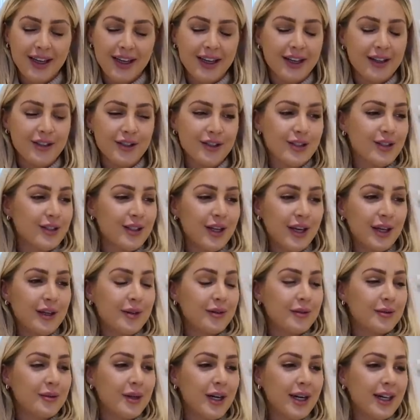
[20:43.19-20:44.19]
I was just
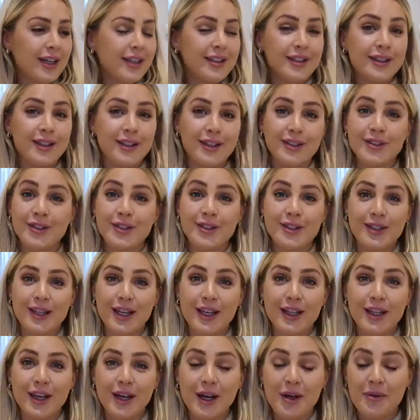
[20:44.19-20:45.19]
like, why did I just
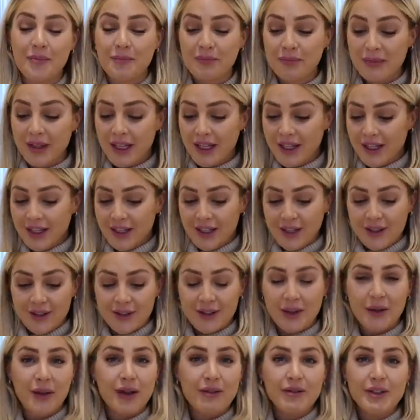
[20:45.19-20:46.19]
say that?
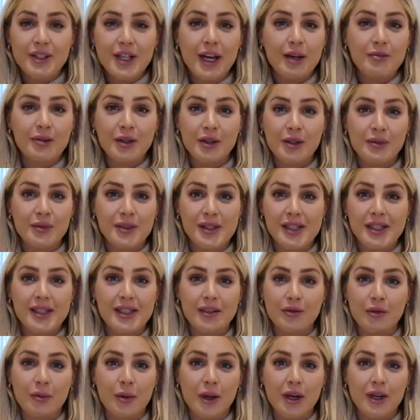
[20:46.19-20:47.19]
So every time he comes to
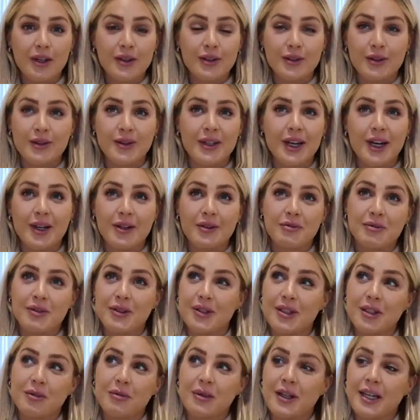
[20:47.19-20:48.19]
deliver a parcel now, I'm
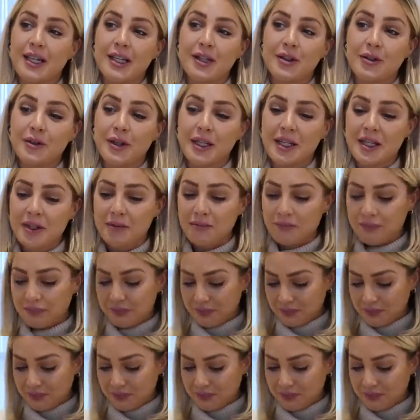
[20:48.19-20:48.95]
just gonna be like, great.